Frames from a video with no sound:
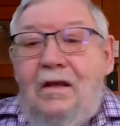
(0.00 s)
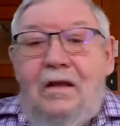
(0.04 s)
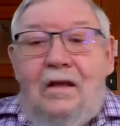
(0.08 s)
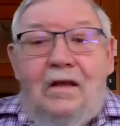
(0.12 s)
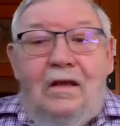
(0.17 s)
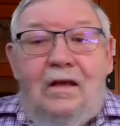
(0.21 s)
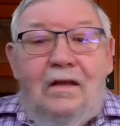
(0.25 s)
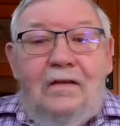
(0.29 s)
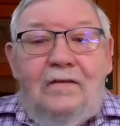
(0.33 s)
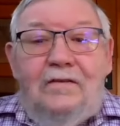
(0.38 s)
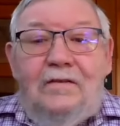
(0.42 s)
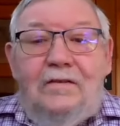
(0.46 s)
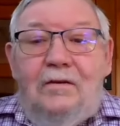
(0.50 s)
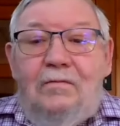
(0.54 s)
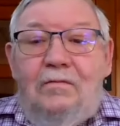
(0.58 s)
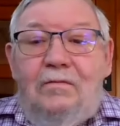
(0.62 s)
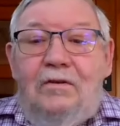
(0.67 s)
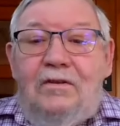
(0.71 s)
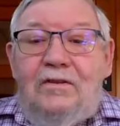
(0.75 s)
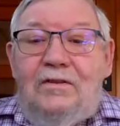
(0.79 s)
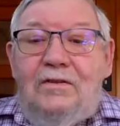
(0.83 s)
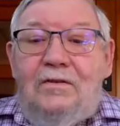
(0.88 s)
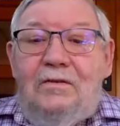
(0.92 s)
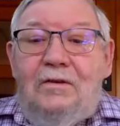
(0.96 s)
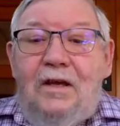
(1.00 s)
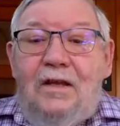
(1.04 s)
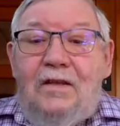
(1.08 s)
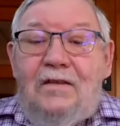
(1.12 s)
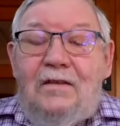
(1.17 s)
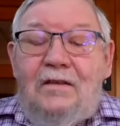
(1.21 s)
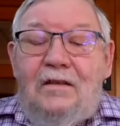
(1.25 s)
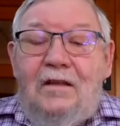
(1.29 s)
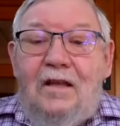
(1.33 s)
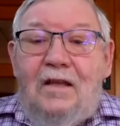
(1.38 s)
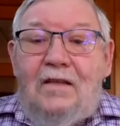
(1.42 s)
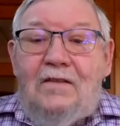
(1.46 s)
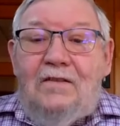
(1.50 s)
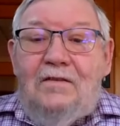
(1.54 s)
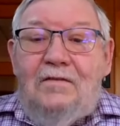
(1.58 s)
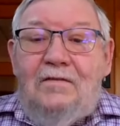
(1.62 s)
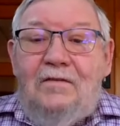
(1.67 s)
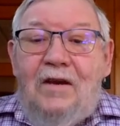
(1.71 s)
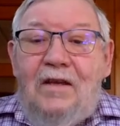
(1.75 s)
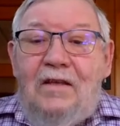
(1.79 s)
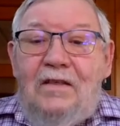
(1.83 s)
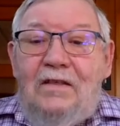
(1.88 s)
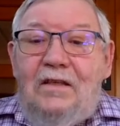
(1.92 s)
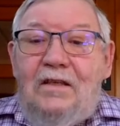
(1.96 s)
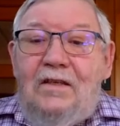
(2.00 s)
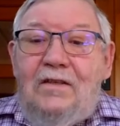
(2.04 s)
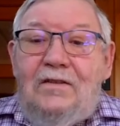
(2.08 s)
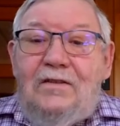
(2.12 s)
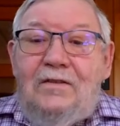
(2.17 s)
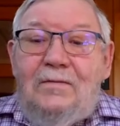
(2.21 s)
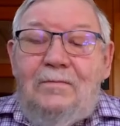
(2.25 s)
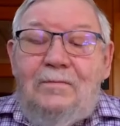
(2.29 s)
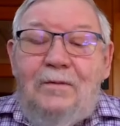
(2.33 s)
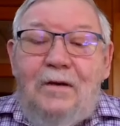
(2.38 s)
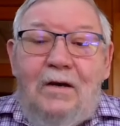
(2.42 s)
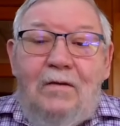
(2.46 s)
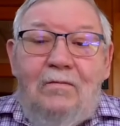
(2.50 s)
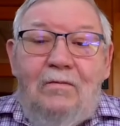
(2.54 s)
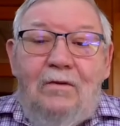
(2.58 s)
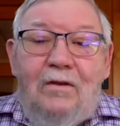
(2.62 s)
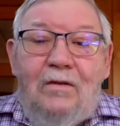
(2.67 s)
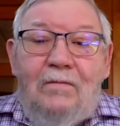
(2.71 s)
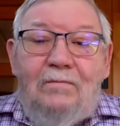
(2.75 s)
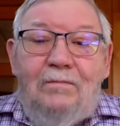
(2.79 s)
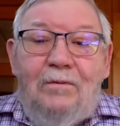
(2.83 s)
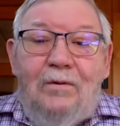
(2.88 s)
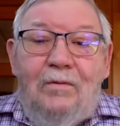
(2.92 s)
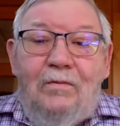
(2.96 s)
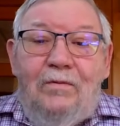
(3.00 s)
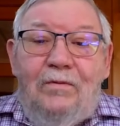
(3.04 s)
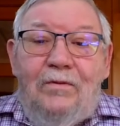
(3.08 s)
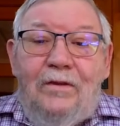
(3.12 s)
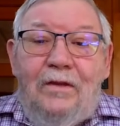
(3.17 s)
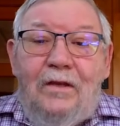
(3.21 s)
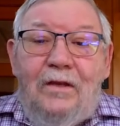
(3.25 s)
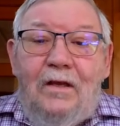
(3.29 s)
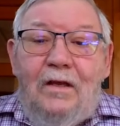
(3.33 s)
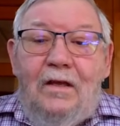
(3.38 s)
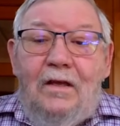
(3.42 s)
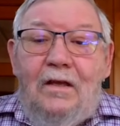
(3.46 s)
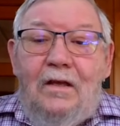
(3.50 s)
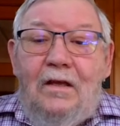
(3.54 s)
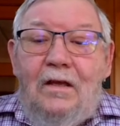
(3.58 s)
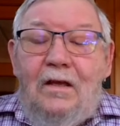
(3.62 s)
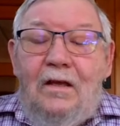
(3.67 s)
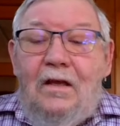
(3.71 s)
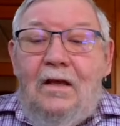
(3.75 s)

uh, so we've still got lots of ideas about what both uh,